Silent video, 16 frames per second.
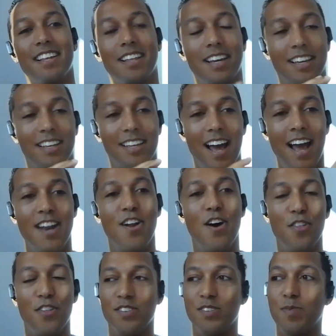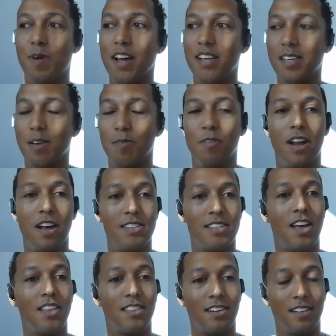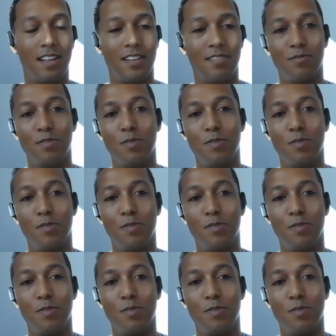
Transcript: Like, I know there's probably someone else out there that